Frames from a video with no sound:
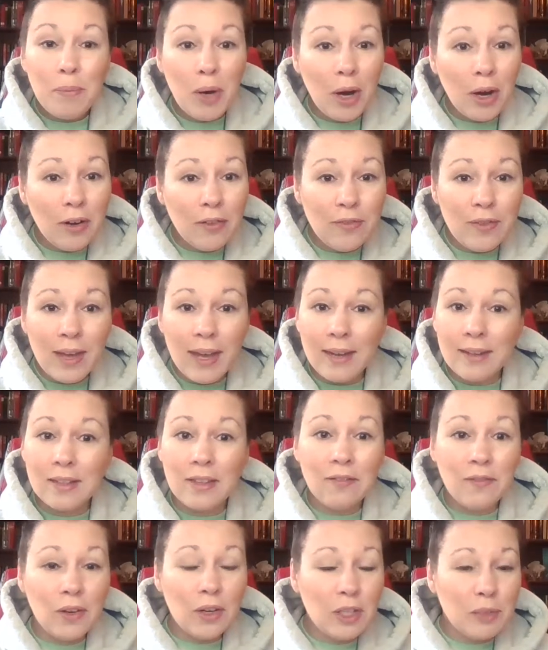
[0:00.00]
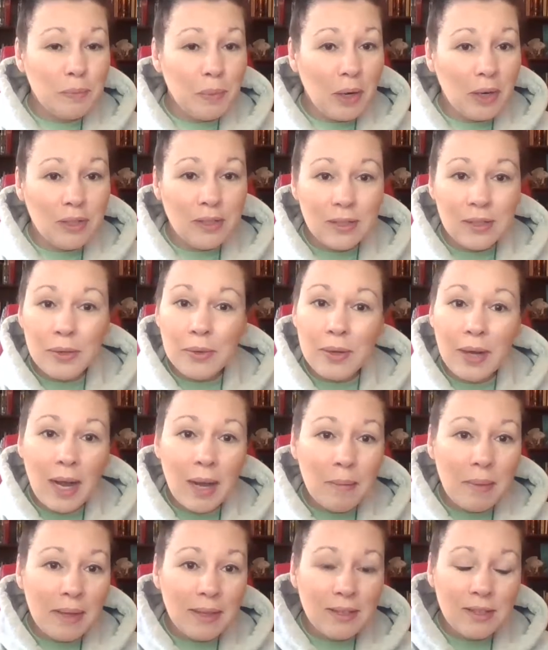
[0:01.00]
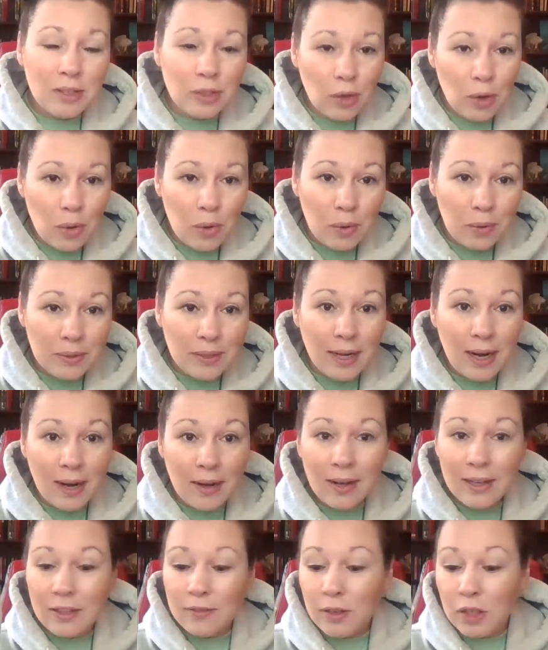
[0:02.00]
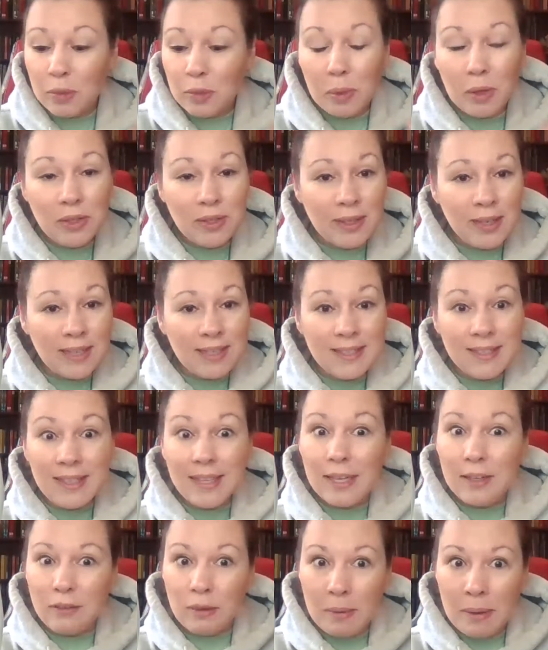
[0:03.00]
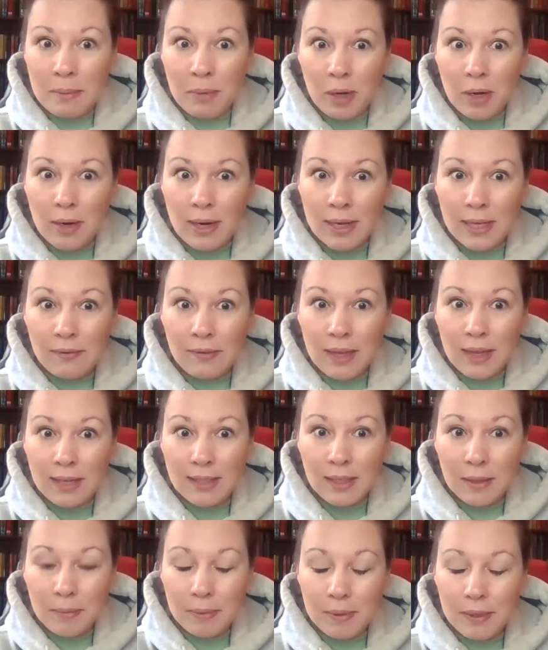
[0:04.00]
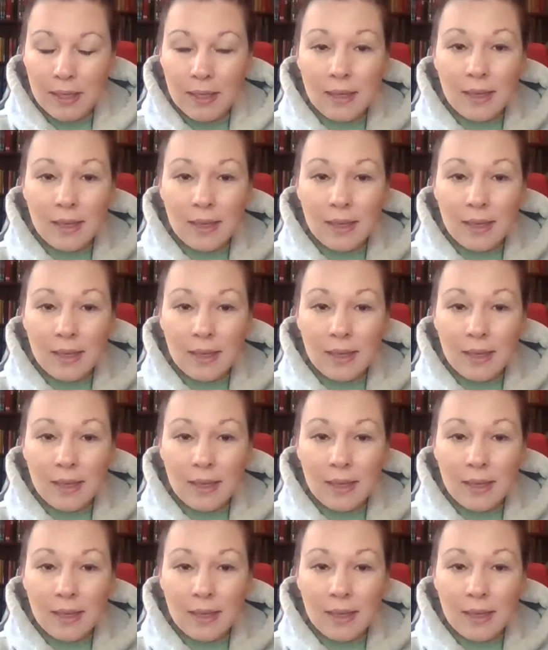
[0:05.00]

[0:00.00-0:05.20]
Perfect. The first person who comments sold. All right, the first person I see. Remember, I gave you that tip.